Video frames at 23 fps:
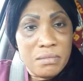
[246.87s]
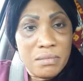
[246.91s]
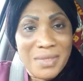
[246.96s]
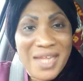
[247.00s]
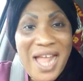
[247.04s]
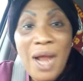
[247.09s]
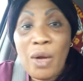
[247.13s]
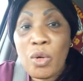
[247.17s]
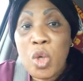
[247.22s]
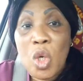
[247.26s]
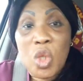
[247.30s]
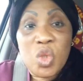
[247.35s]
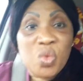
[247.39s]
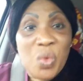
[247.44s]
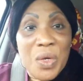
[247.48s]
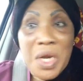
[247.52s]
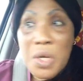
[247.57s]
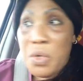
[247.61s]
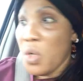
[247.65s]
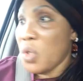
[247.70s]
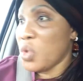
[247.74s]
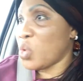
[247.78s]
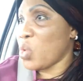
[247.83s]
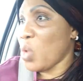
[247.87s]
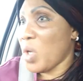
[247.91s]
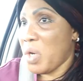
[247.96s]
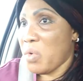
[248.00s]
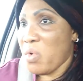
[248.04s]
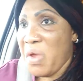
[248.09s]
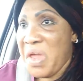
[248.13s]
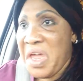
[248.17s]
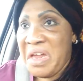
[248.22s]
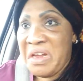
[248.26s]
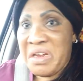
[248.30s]
That close where they don't so they
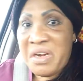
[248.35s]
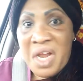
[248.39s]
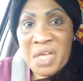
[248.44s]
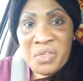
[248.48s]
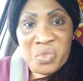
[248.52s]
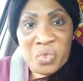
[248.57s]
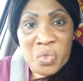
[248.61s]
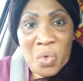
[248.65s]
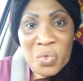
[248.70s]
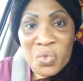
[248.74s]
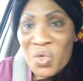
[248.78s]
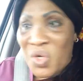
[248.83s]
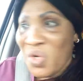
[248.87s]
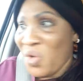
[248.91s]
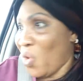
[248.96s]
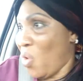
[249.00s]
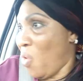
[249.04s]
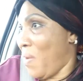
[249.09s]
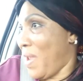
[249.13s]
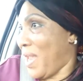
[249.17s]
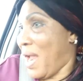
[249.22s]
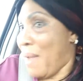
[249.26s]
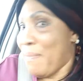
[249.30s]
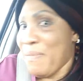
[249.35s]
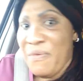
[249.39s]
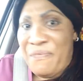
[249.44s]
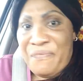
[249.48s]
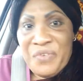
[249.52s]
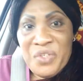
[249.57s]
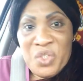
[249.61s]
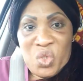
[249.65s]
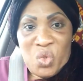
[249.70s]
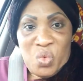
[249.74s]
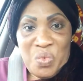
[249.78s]
don't hang on a store. Just they go where my
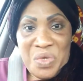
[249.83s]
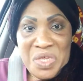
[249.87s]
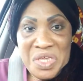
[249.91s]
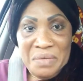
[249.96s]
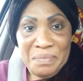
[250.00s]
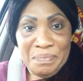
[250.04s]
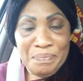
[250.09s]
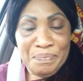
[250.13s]
feet sweet.